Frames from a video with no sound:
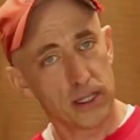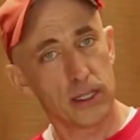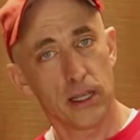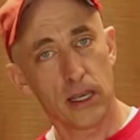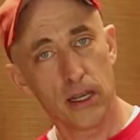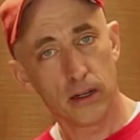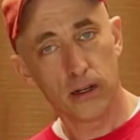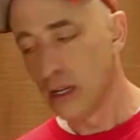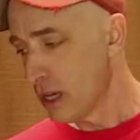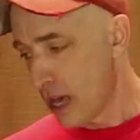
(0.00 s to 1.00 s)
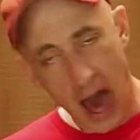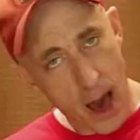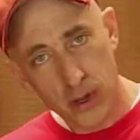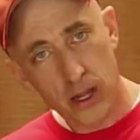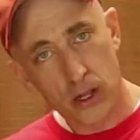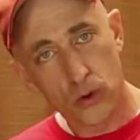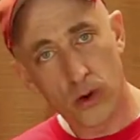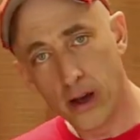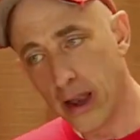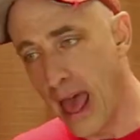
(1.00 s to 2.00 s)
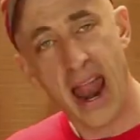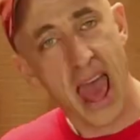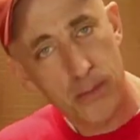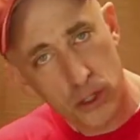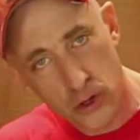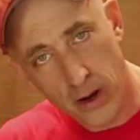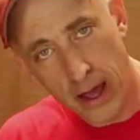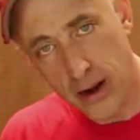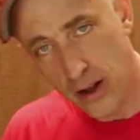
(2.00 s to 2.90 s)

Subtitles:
this is the year I'm going to do an amateur night at a